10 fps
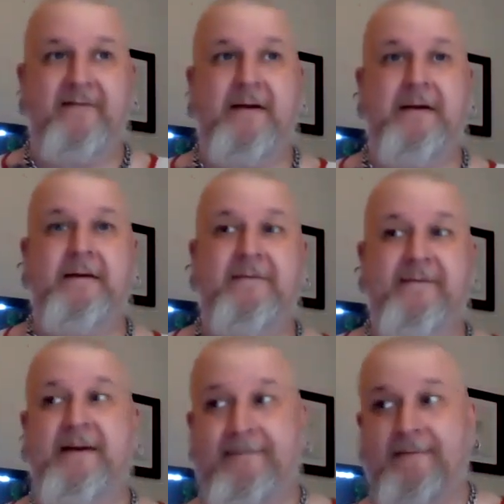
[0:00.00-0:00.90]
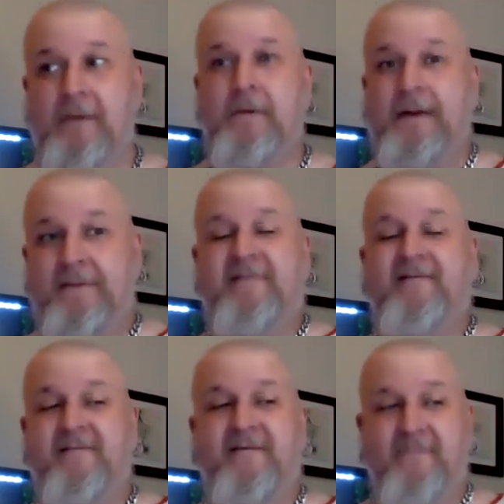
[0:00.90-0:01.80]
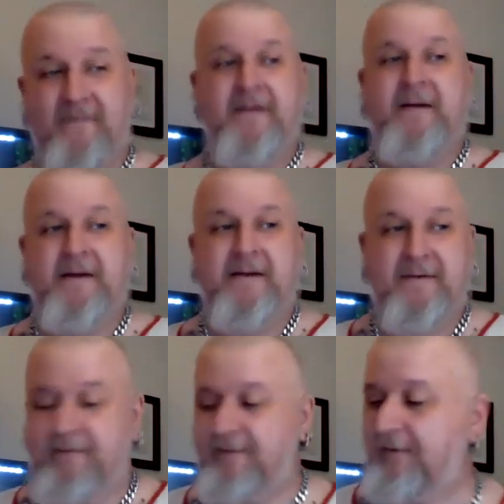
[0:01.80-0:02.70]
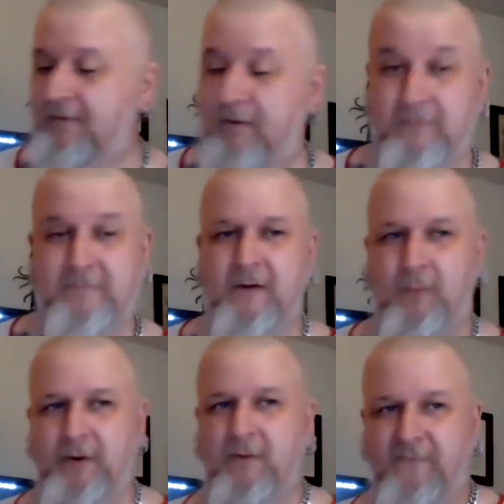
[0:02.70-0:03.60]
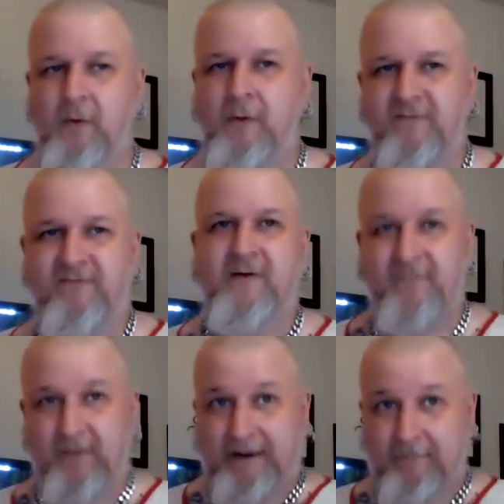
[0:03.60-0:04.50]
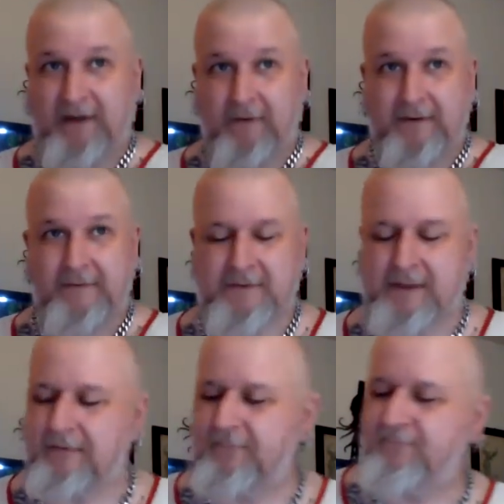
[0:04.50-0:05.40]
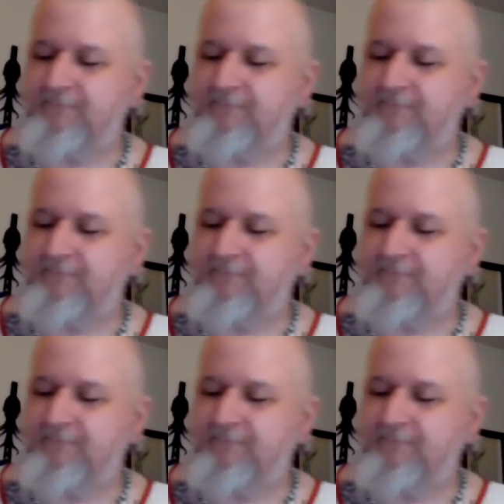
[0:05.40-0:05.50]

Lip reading: tonight, so I can go and listen to the Wheel of Horror stuff, so I can be able to know